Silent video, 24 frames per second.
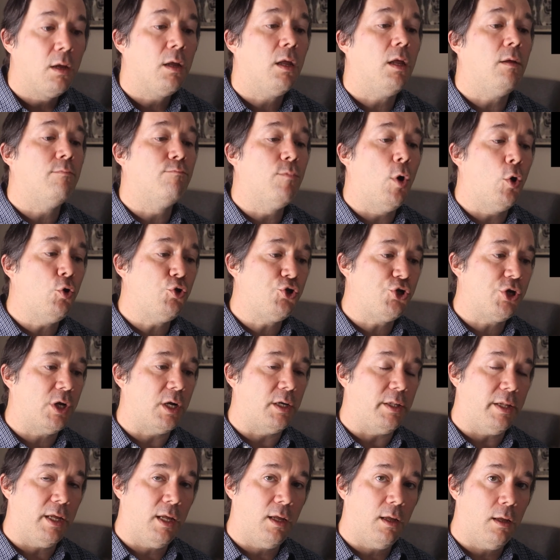
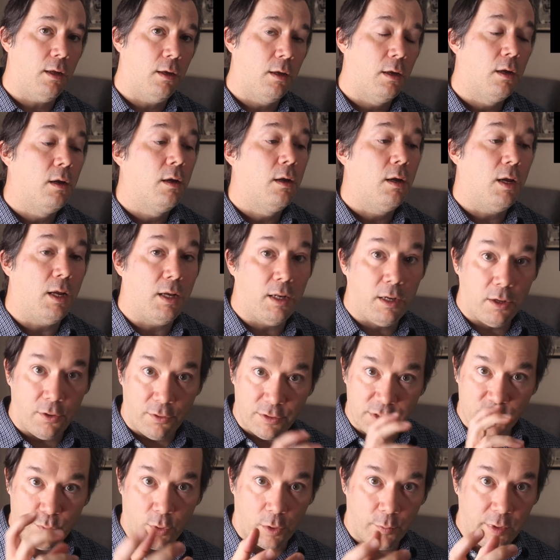Emotionally, and here
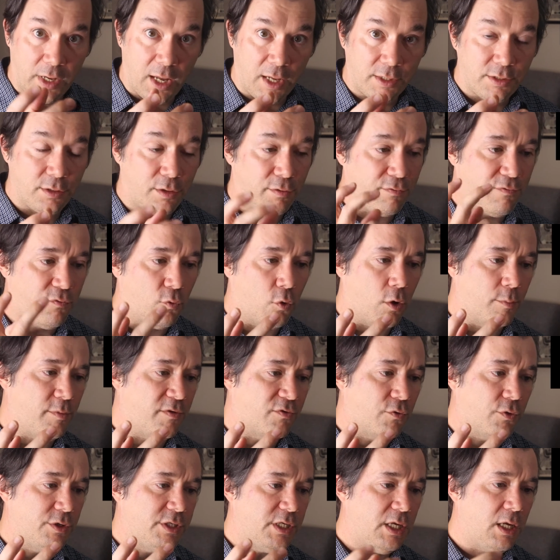is where we get to the form
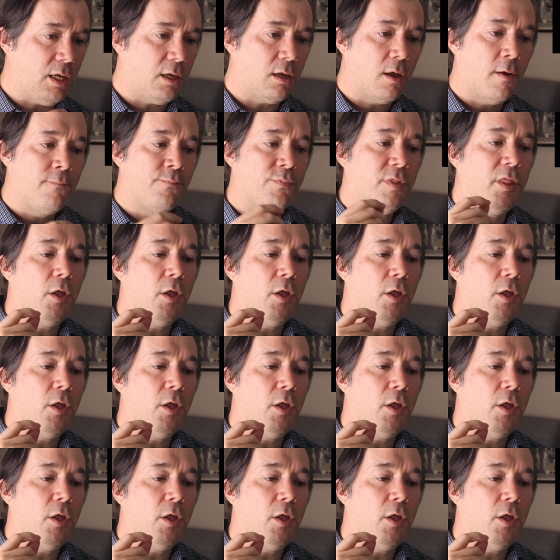of critique,